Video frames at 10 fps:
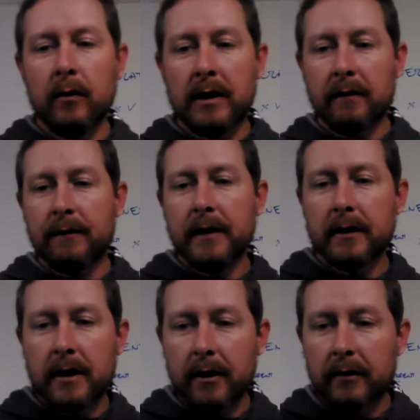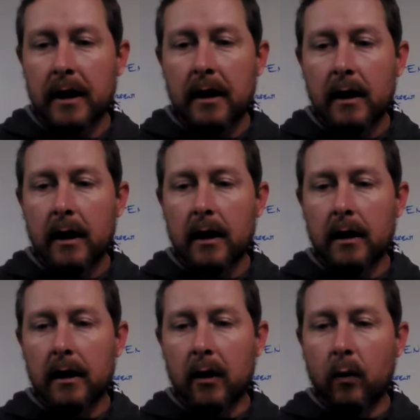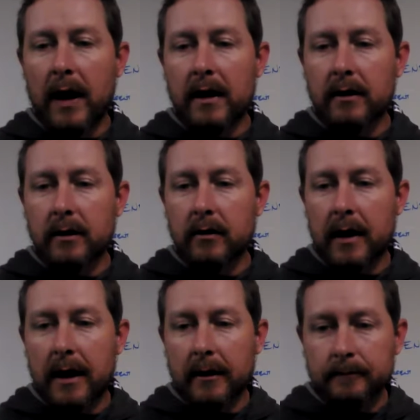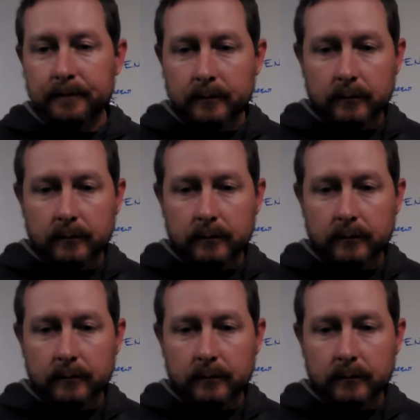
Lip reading: We can figure out a way to do that.